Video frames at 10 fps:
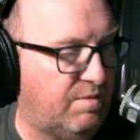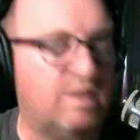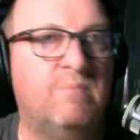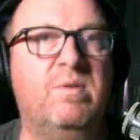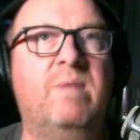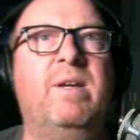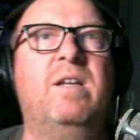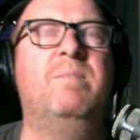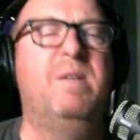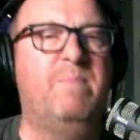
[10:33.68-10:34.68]
can bring, make it
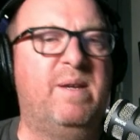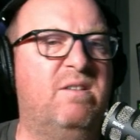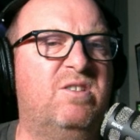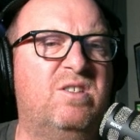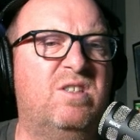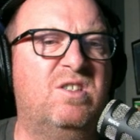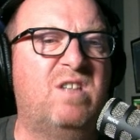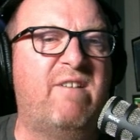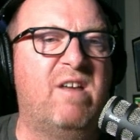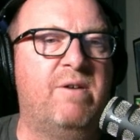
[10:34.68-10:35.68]
a bit bigger. It's just a
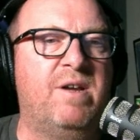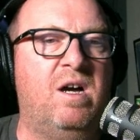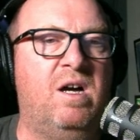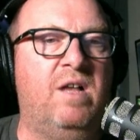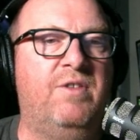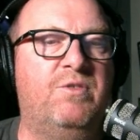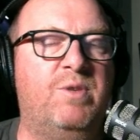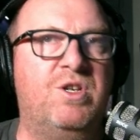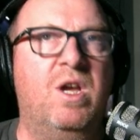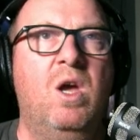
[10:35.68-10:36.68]
stereo enhance,
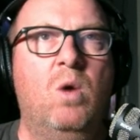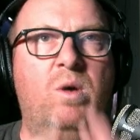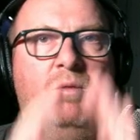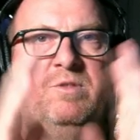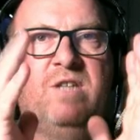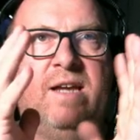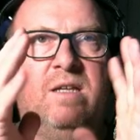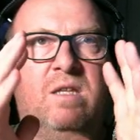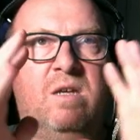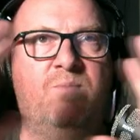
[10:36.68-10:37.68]
which will take
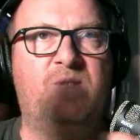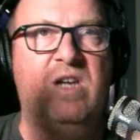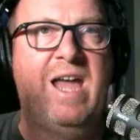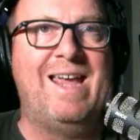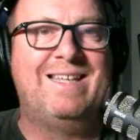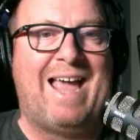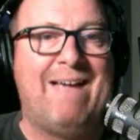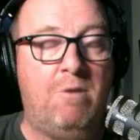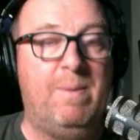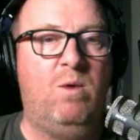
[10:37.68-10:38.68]
the delays out
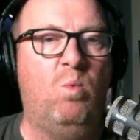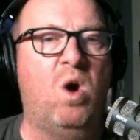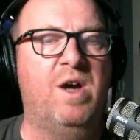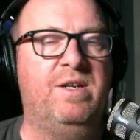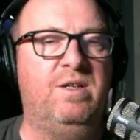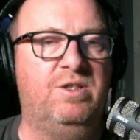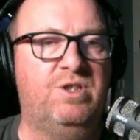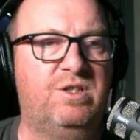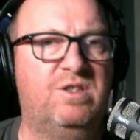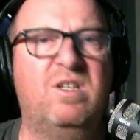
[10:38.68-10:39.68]
a bit wider,
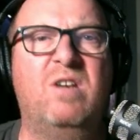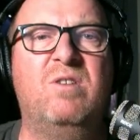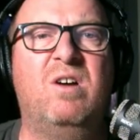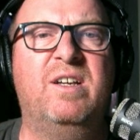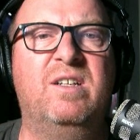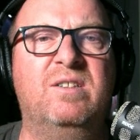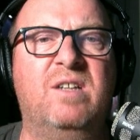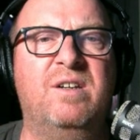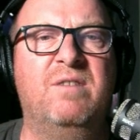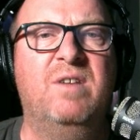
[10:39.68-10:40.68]
just so that I can
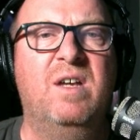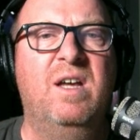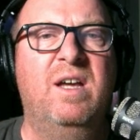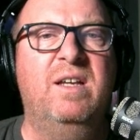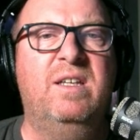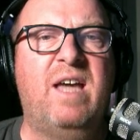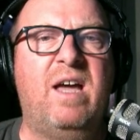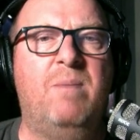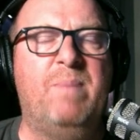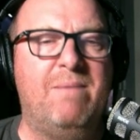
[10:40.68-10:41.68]
kind of get
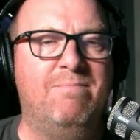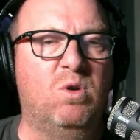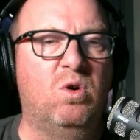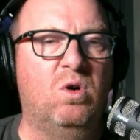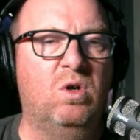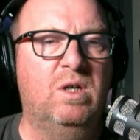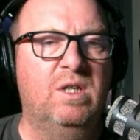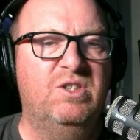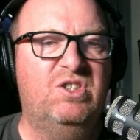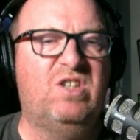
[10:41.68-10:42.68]
a bit more
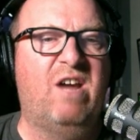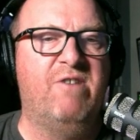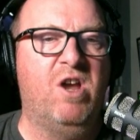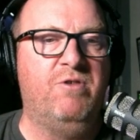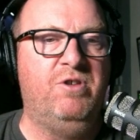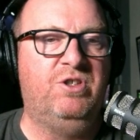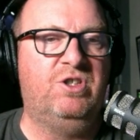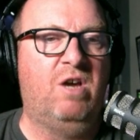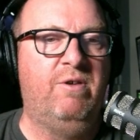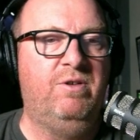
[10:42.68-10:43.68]
stereo-ness
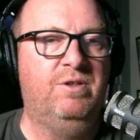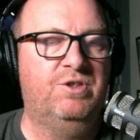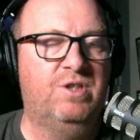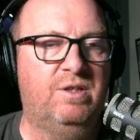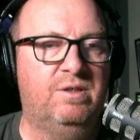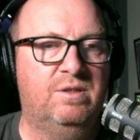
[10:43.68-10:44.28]
going on. So